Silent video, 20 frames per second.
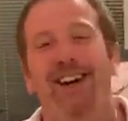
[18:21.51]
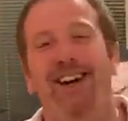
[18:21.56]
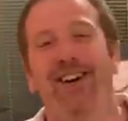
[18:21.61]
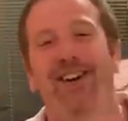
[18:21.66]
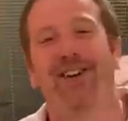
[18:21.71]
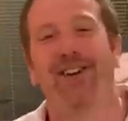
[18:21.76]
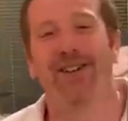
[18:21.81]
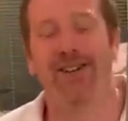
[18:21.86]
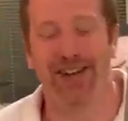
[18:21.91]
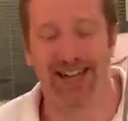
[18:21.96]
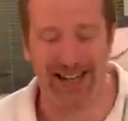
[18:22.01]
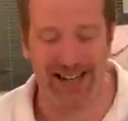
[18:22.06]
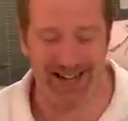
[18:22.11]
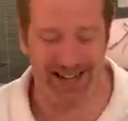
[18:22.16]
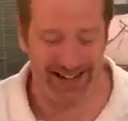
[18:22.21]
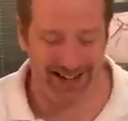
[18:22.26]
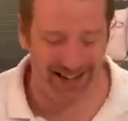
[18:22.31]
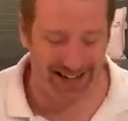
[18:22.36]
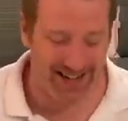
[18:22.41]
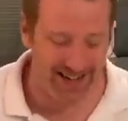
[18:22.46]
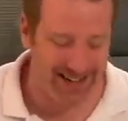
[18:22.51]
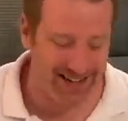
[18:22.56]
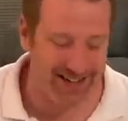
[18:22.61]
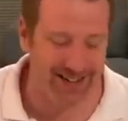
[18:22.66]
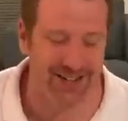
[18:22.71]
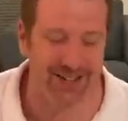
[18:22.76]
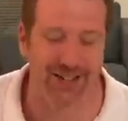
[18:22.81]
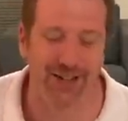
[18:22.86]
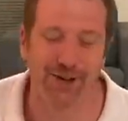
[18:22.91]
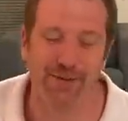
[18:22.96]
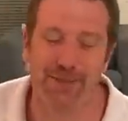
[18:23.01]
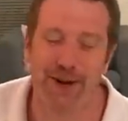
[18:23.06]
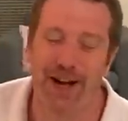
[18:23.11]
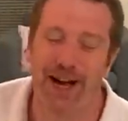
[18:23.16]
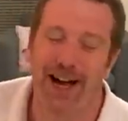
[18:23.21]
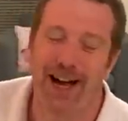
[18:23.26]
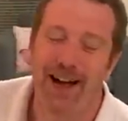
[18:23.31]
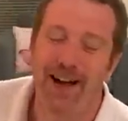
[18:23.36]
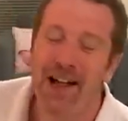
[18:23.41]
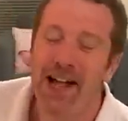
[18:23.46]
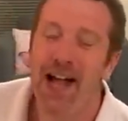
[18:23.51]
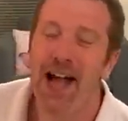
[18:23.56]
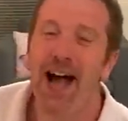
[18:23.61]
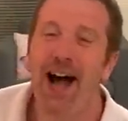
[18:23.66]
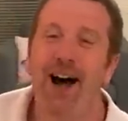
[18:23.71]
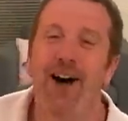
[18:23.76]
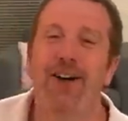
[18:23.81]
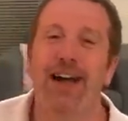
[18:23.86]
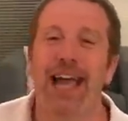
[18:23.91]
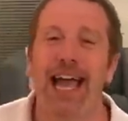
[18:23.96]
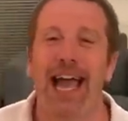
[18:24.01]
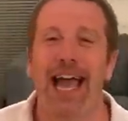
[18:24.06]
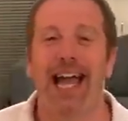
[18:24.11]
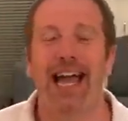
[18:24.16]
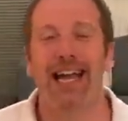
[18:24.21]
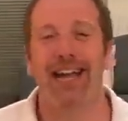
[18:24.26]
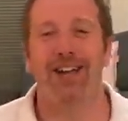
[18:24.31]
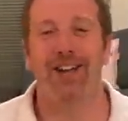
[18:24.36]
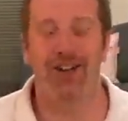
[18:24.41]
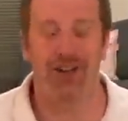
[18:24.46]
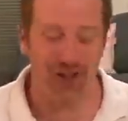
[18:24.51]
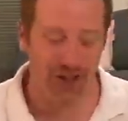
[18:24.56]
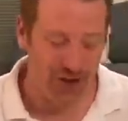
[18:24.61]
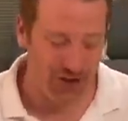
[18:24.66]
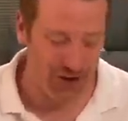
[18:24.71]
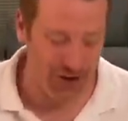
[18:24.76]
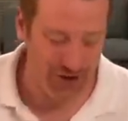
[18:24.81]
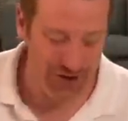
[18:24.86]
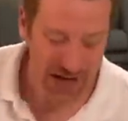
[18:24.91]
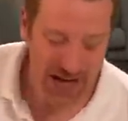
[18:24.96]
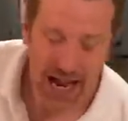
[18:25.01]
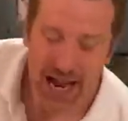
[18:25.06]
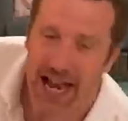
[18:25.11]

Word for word: Oh, well done, super. Okay, good, good, good.